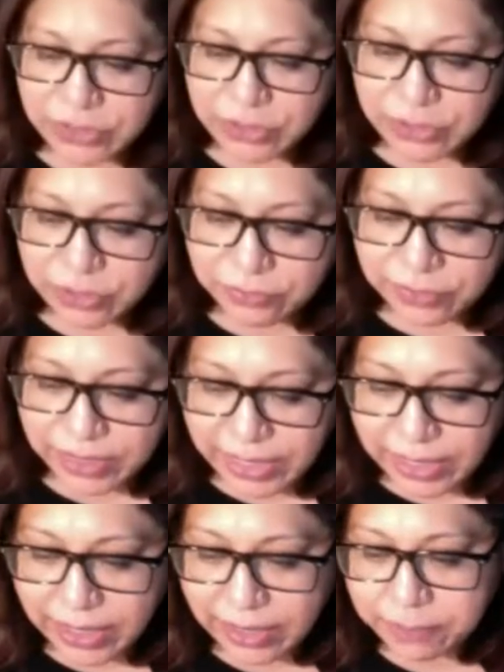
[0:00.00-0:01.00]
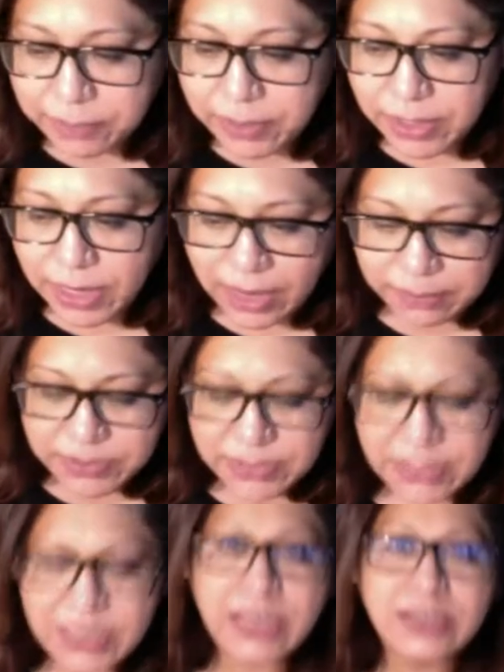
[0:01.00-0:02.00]
of air, perhaps
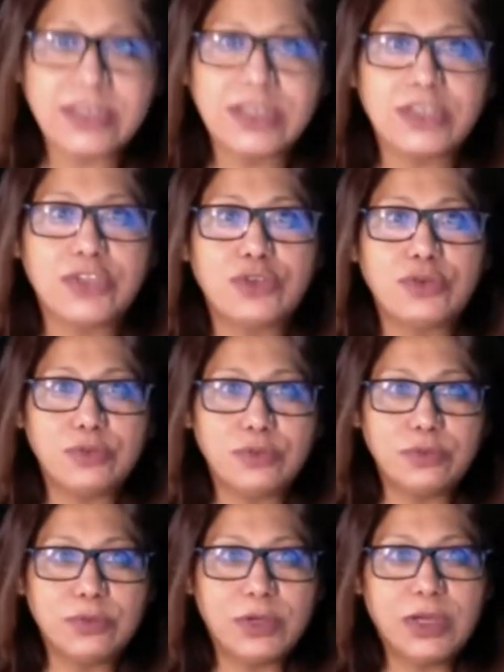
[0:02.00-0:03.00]
connected to